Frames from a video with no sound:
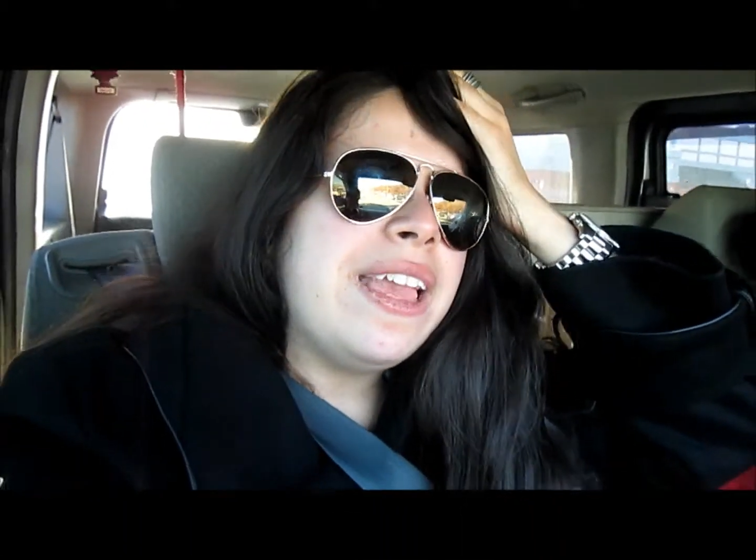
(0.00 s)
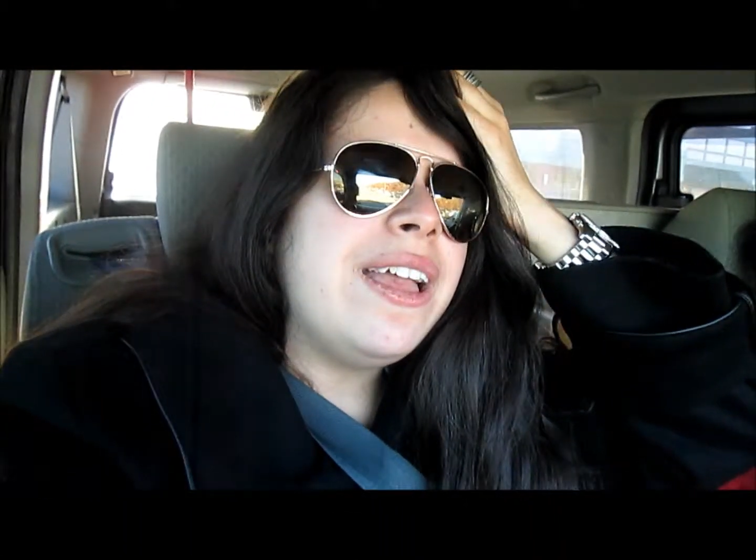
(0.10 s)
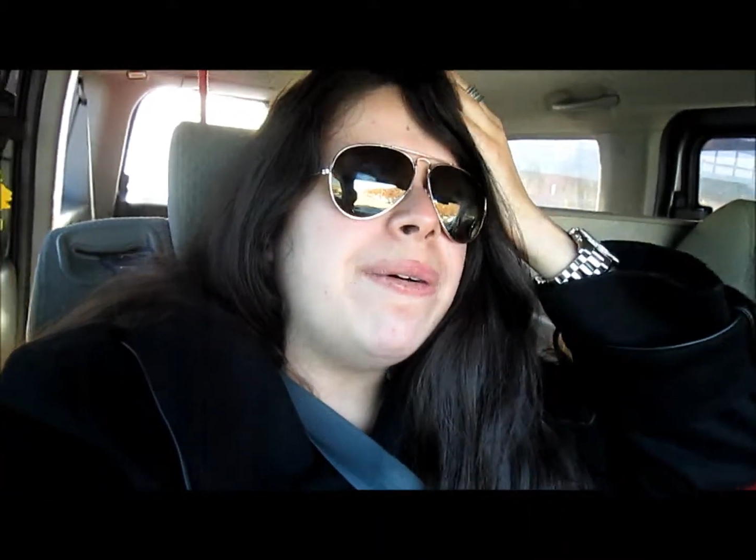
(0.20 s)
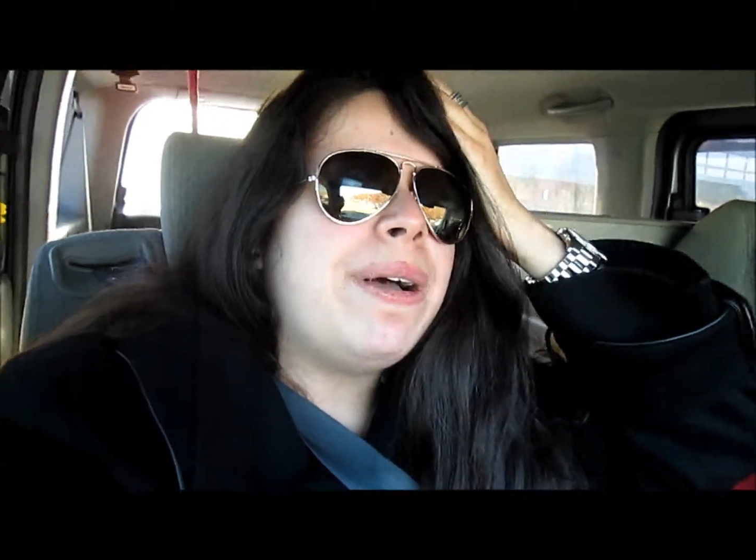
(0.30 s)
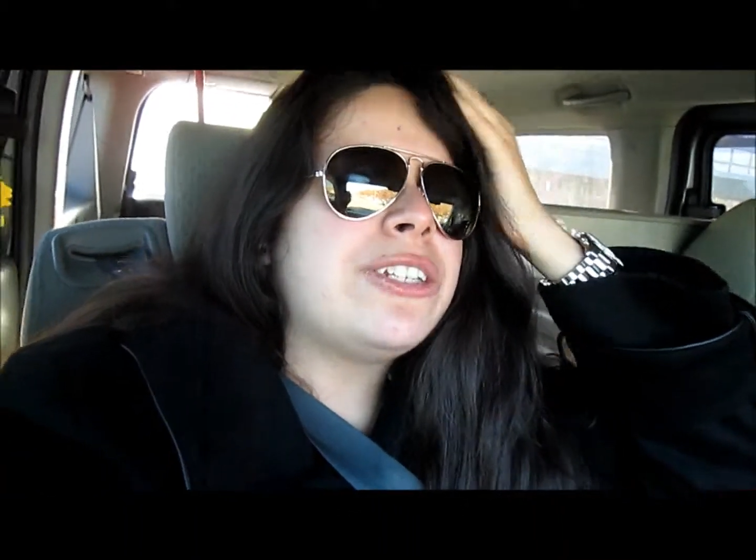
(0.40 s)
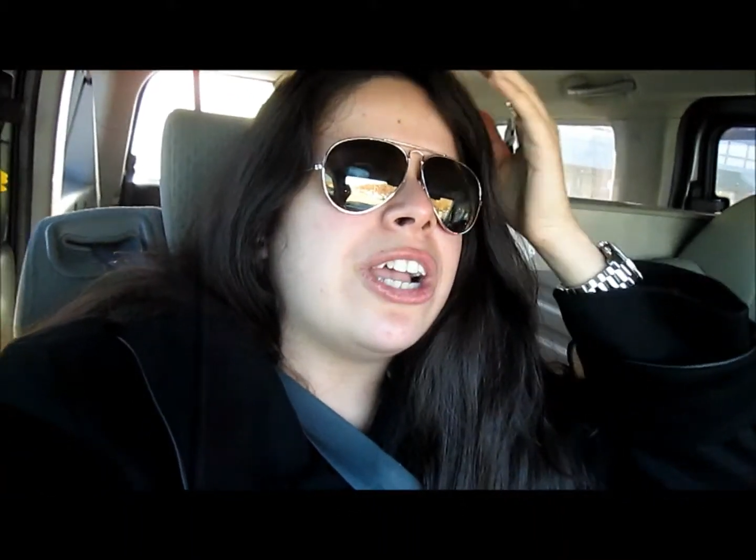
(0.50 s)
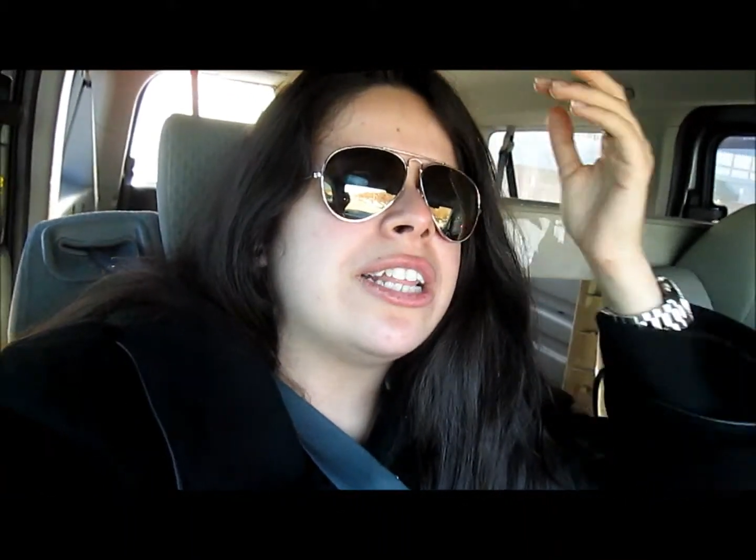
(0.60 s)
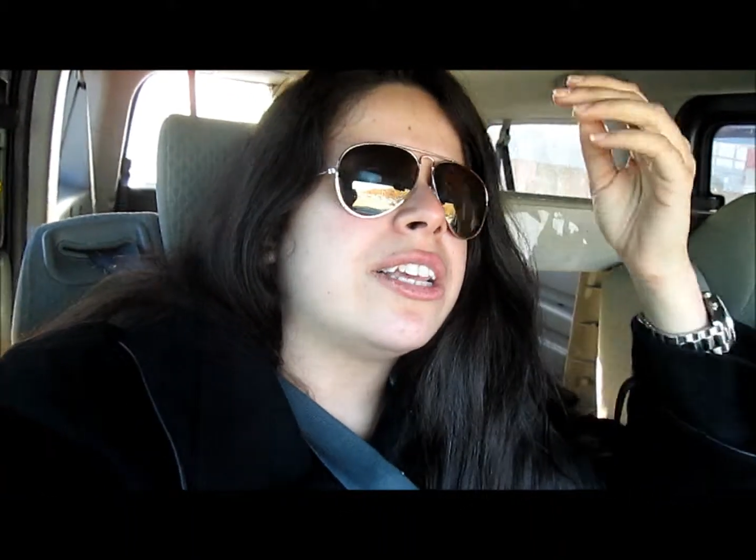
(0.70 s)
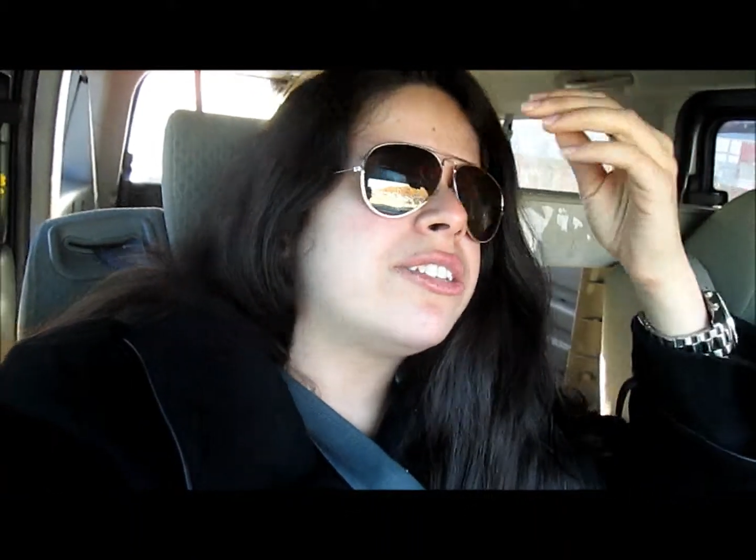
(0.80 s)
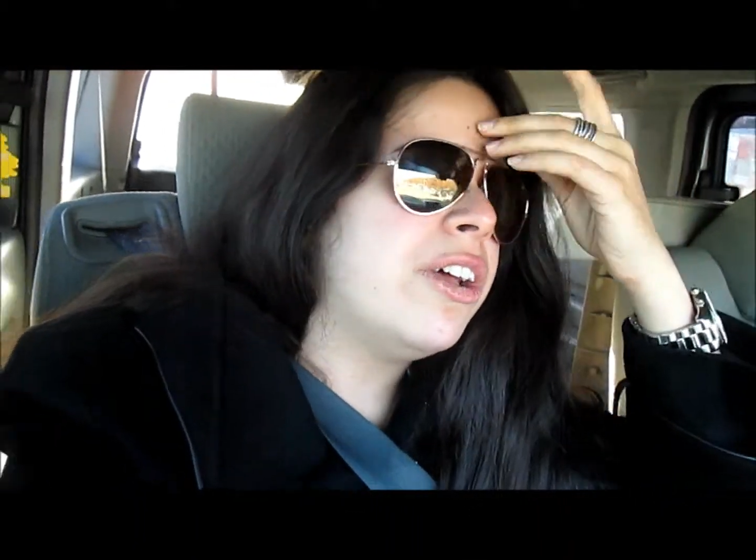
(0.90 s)
a
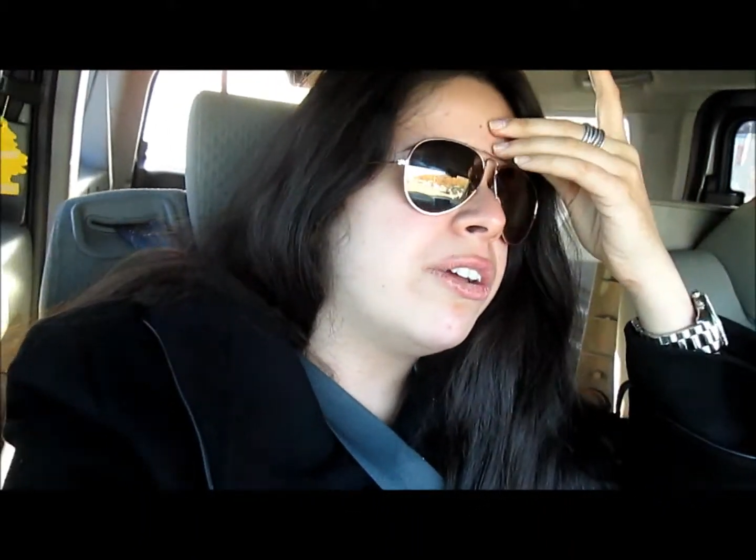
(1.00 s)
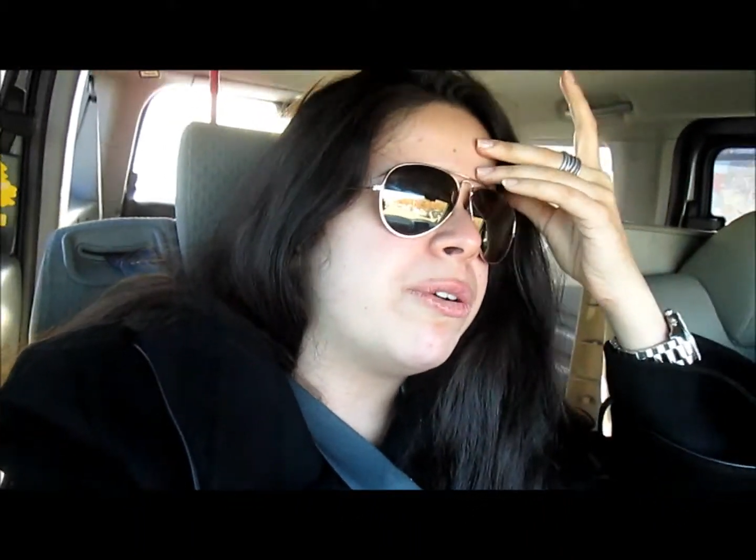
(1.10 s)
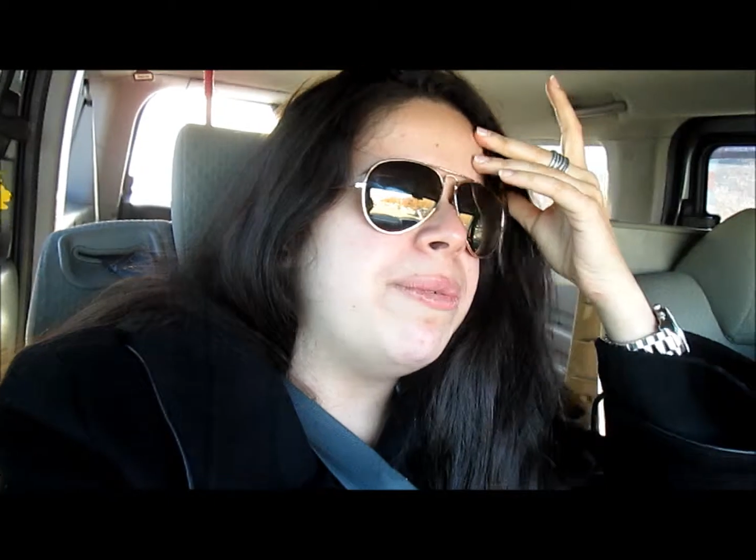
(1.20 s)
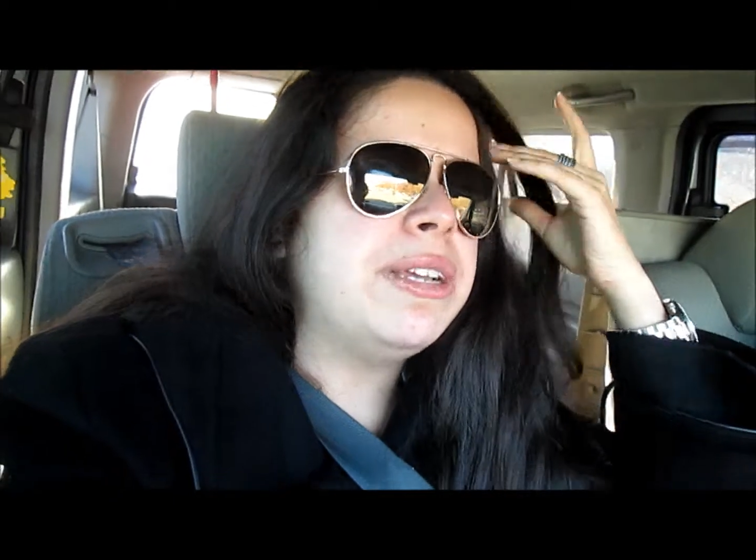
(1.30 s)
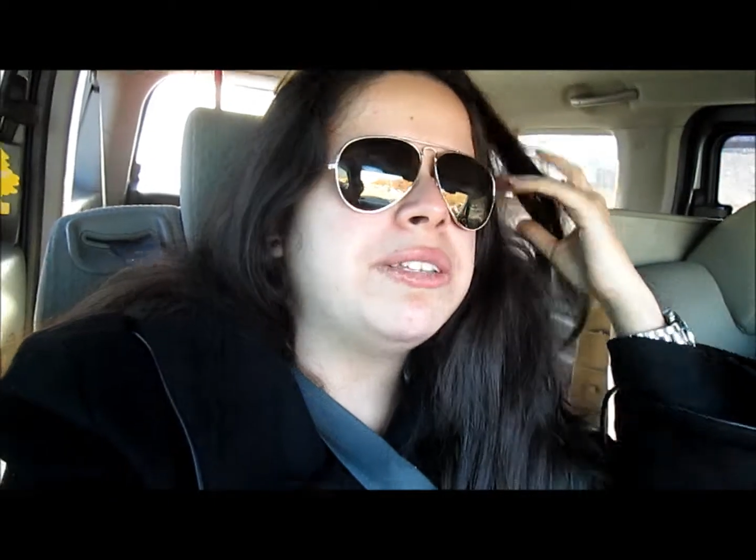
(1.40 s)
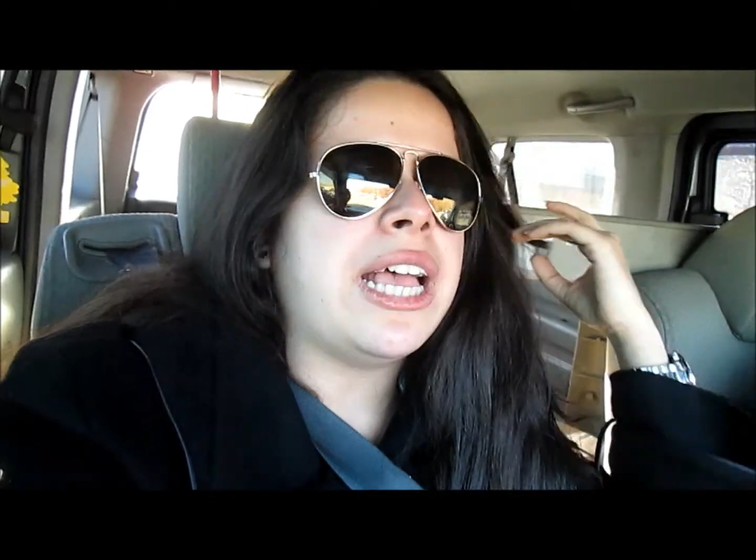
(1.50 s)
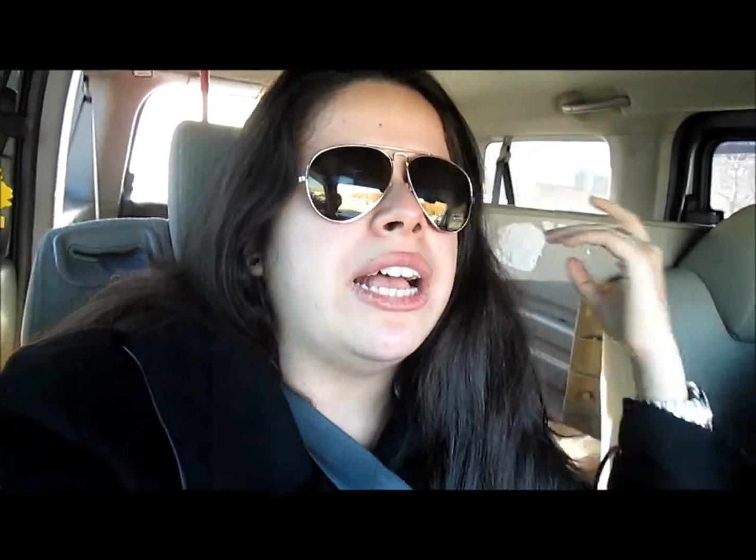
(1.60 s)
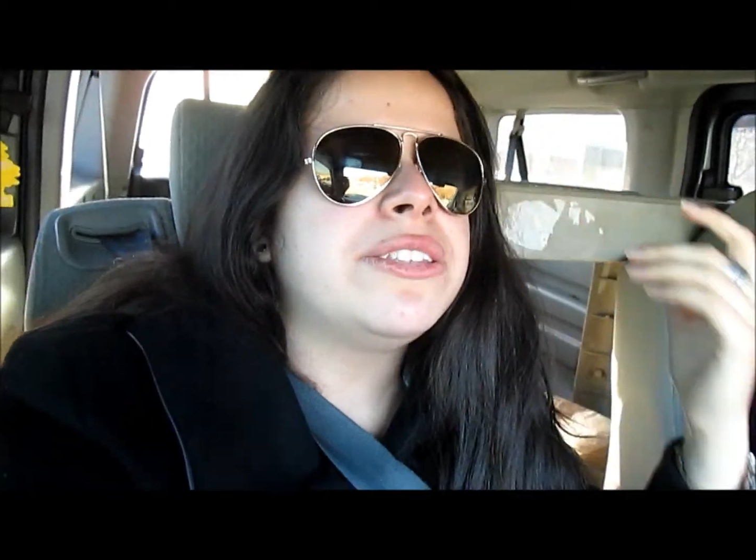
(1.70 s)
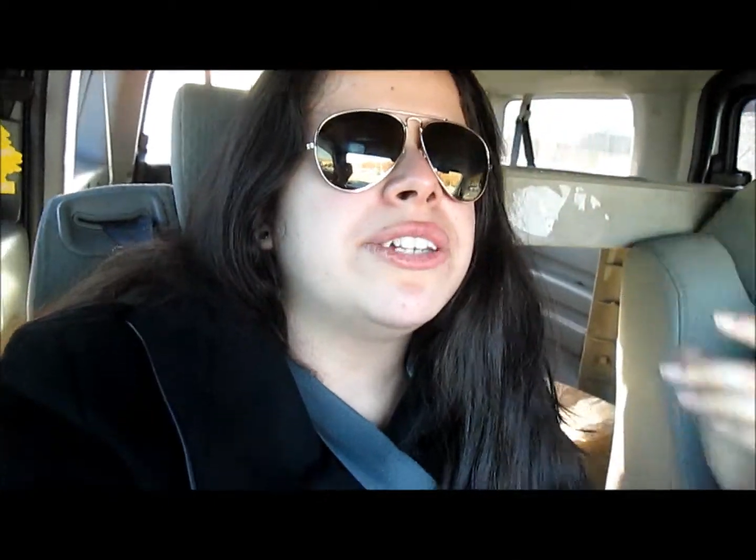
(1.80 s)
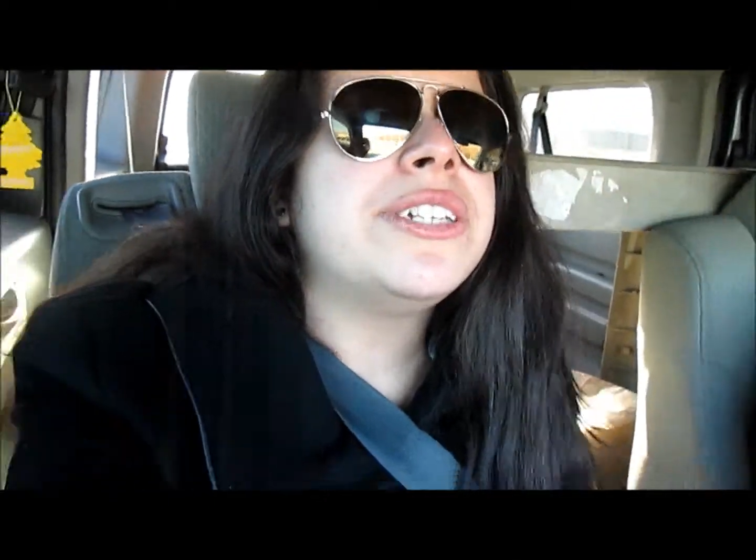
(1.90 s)
bachata song, Romeo
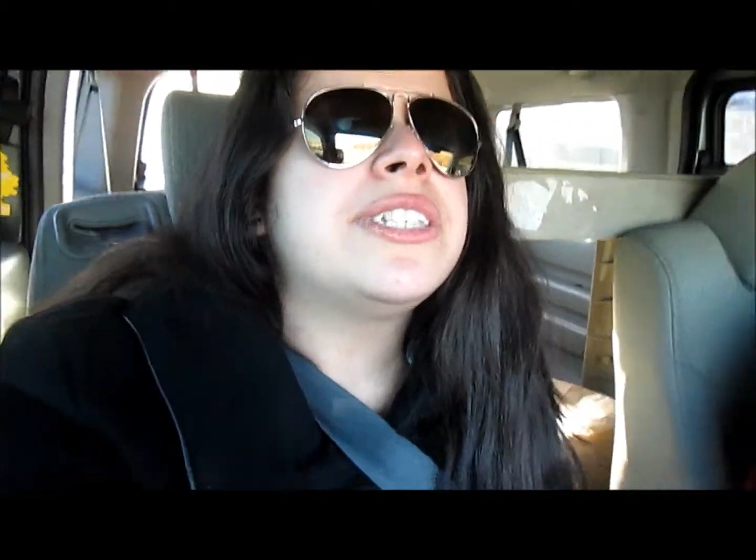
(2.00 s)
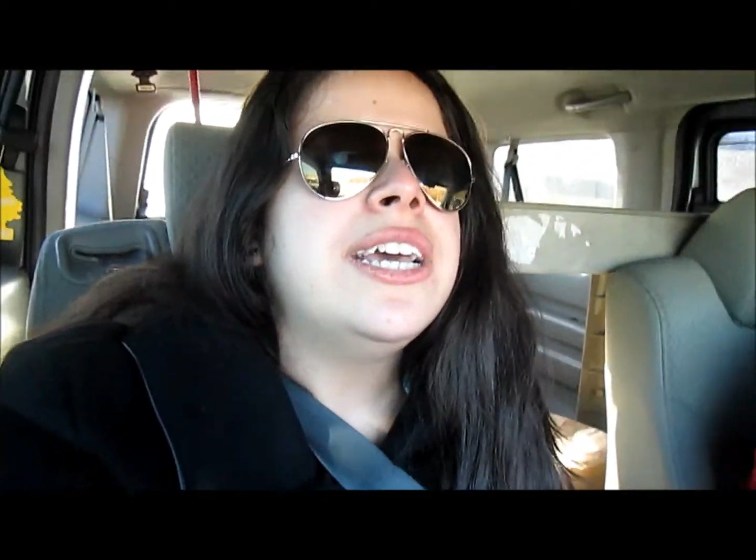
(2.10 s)
Santos.